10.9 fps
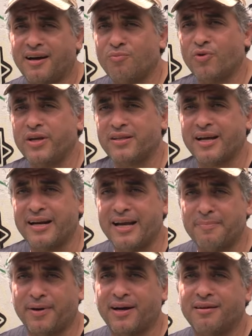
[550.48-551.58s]
with
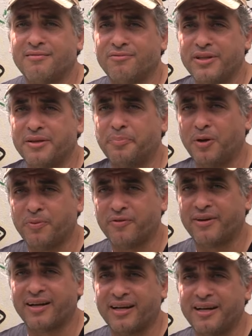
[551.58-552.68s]
quenepa, with the pulp of
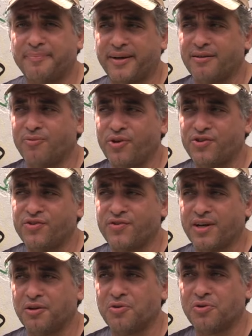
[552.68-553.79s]
a quenepa, which is
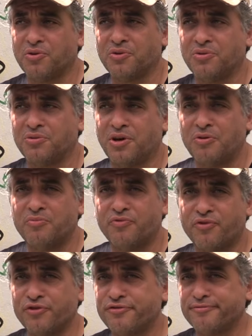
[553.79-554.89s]
a local home
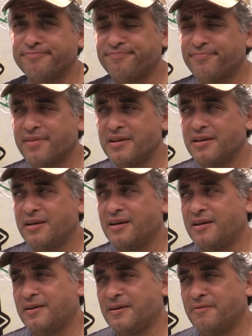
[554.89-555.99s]
fruit.
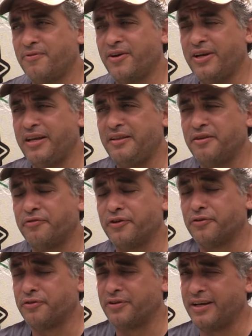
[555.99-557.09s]
Very
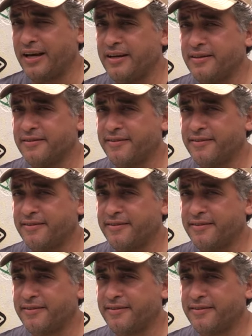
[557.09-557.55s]
difficult to get in the